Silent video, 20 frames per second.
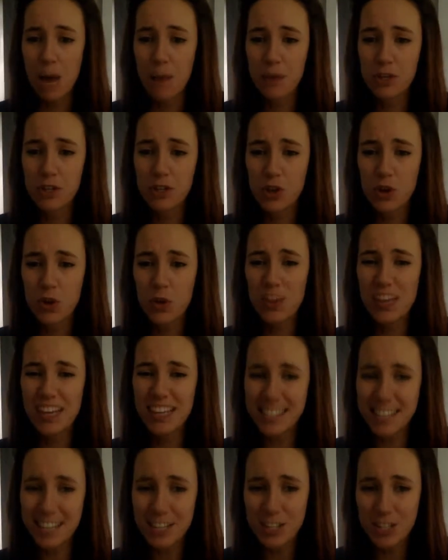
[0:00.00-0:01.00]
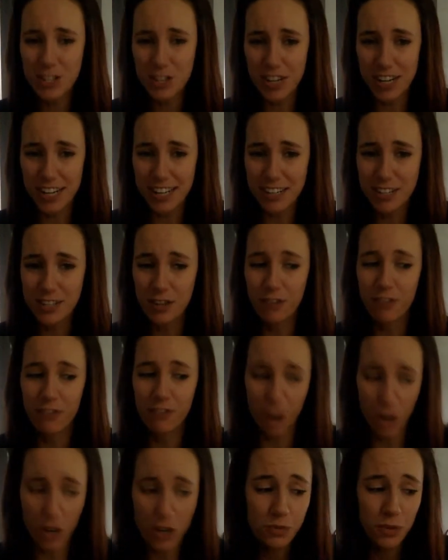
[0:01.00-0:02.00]
So let's get started. So
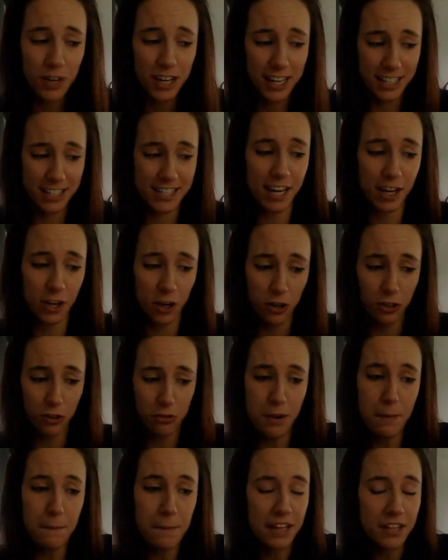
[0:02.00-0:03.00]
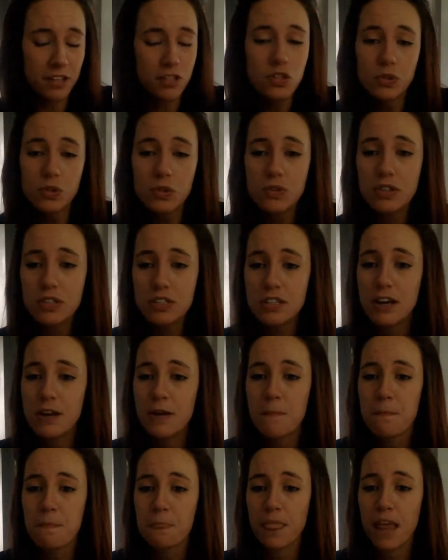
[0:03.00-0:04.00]
first we're going to take our 3 pencils.
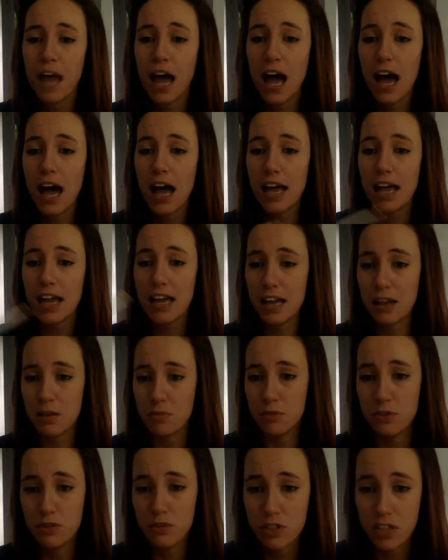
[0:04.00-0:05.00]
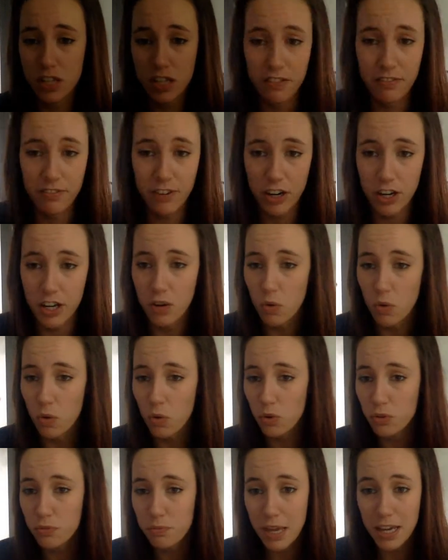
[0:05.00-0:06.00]
I am using very
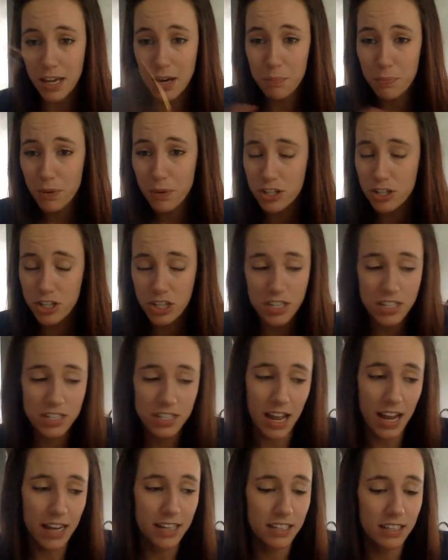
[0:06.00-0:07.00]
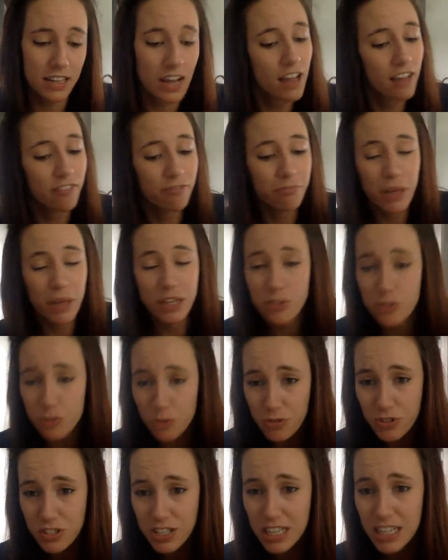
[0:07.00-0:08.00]
old makeup brushes. I did not have
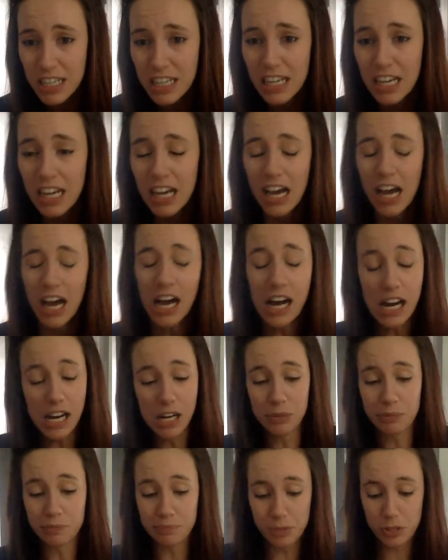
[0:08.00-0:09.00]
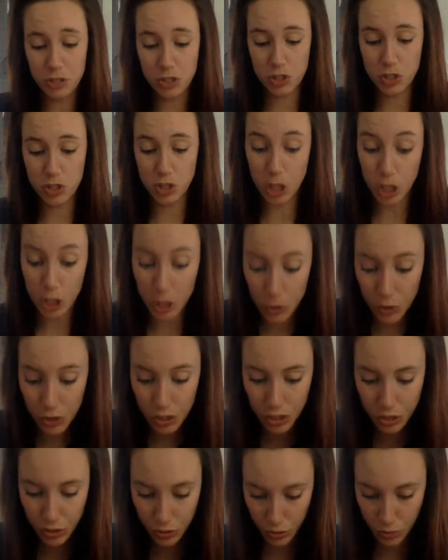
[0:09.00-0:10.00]
pencils to
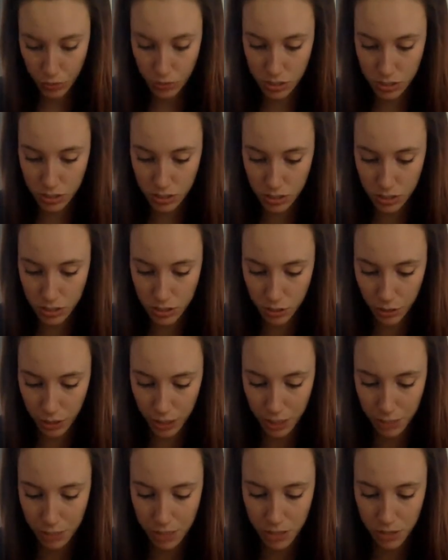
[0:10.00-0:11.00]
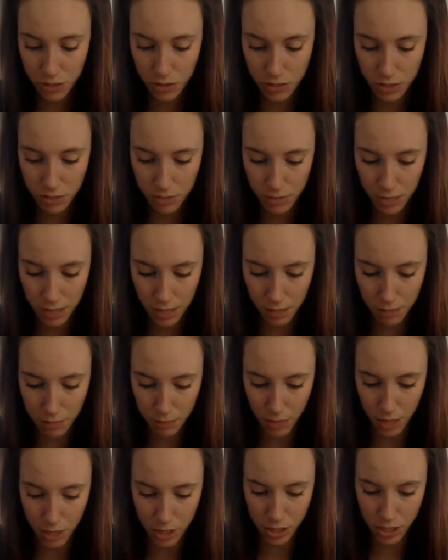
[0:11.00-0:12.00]
use, so we're going to be using makeup
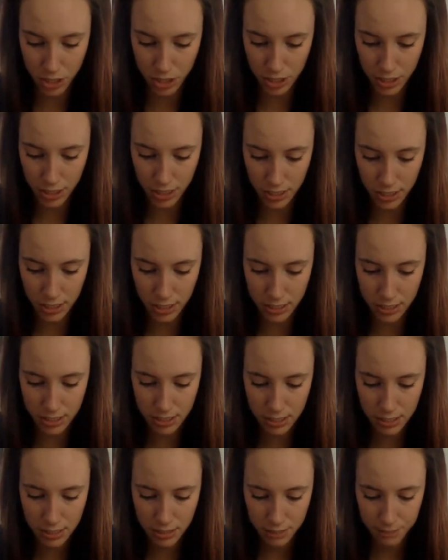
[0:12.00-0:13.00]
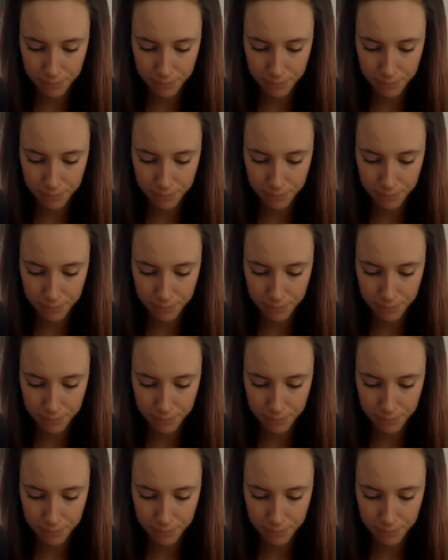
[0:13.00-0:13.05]
brushes.